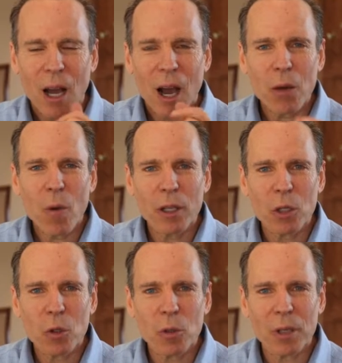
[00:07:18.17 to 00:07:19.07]
I want
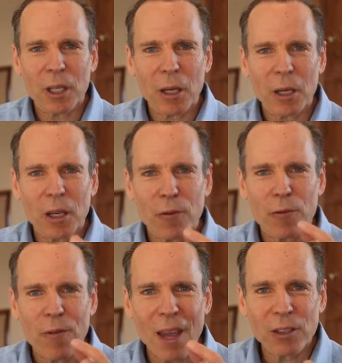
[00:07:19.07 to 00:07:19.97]
you to be an
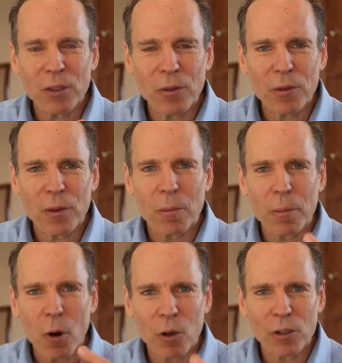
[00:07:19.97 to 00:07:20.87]
effective
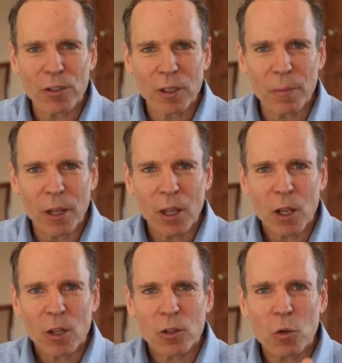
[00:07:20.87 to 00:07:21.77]
person
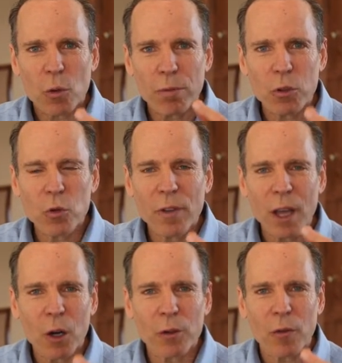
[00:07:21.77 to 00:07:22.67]
to improve the
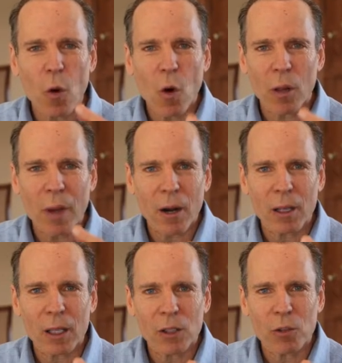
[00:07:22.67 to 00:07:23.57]
health of all
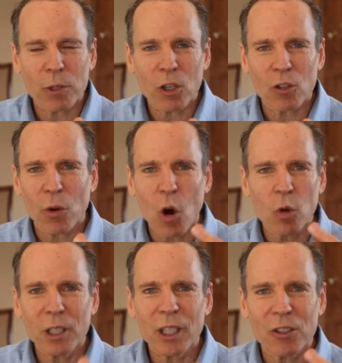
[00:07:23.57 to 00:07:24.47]
Americans, because we're
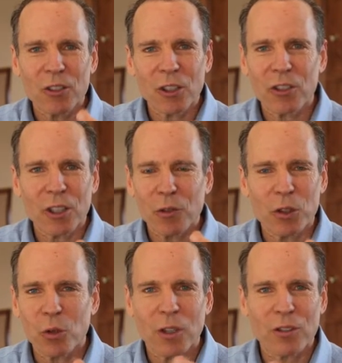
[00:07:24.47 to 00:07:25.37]
only going to succeed if we
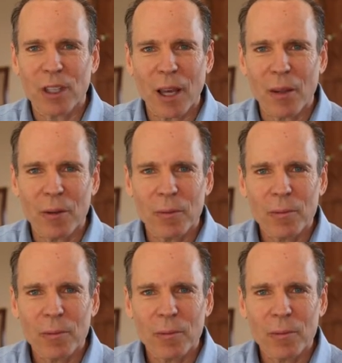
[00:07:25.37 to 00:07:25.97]
do this together.